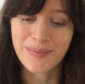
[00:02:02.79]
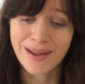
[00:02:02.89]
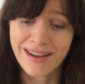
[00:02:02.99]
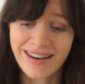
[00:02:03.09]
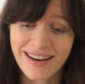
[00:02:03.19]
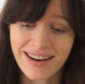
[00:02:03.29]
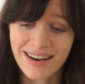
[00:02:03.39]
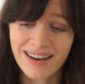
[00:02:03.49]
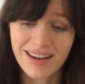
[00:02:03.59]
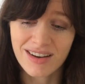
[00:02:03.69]
But
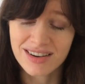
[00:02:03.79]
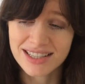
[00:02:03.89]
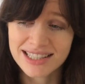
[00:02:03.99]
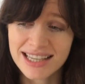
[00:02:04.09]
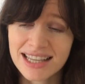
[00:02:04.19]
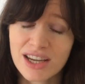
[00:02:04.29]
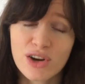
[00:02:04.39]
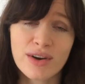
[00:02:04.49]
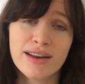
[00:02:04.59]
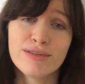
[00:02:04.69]
honestly,
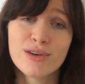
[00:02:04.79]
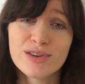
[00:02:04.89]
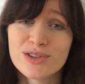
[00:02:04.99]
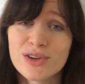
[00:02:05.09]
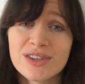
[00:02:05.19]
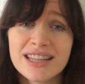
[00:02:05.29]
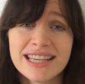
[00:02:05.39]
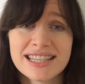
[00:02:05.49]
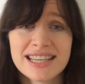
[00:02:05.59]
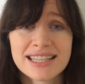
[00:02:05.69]
Korean food is so
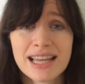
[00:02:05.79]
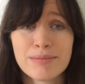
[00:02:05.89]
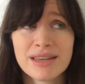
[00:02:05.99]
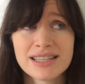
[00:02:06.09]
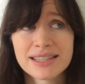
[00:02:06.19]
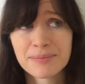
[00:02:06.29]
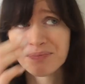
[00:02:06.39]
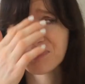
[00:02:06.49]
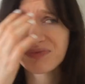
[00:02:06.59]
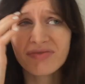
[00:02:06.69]
delicious. I miss,
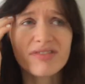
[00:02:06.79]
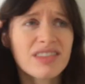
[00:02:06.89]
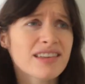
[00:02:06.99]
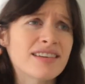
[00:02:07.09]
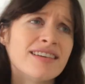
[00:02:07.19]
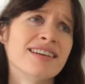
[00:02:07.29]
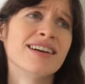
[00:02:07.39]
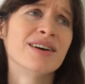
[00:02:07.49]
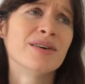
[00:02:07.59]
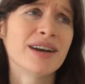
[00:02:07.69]

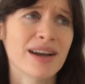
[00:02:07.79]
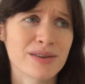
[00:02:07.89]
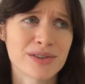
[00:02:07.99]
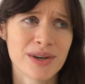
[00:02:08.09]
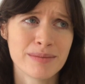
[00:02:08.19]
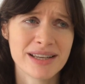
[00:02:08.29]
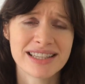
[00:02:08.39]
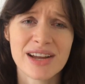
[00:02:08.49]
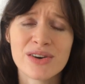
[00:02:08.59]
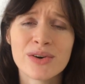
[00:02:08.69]
what else do I miss?
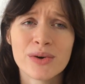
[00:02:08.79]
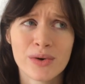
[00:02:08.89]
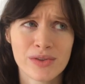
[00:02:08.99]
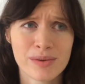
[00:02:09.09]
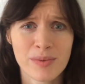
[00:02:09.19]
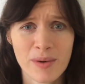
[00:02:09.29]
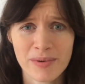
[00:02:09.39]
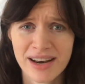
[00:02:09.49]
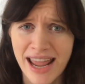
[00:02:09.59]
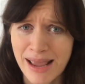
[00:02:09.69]
I don't know all the
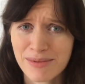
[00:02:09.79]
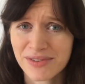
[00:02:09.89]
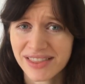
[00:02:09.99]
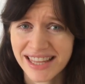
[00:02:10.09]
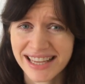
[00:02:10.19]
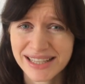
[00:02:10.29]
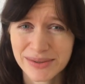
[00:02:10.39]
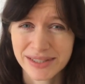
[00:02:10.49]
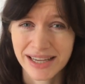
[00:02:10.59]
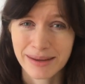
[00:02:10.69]
proper names for things,
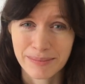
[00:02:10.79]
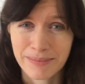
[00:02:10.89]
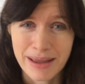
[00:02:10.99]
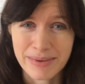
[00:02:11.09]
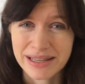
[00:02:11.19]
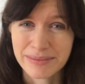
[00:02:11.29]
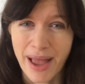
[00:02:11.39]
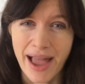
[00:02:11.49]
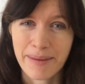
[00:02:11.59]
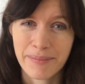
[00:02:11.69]
which maybe is
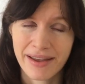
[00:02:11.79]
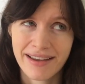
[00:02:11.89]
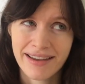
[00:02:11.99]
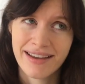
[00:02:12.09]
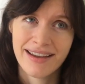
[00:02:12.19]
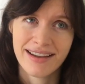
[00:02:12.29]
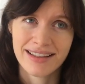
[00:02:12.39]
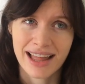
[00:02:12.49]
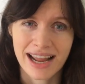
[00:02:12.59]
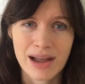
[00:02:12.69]
bad, but
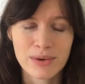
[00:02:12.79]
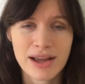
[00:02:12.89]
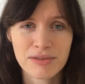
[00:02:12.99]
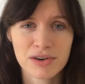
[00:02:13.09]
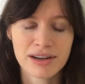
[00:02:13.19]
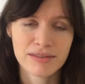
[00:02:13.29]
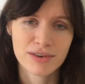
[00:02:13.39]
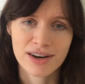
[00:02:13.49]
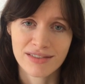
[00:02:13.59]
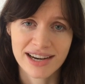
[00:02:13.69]
like, I would have Korean
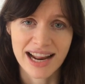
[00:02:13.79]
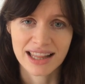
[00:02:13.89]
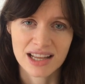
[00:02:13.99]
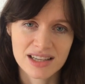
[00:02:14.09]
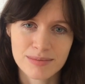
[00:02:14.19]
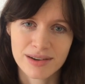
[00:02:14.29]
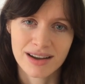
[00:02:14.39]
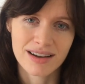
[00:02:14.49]
food every day at lunch, but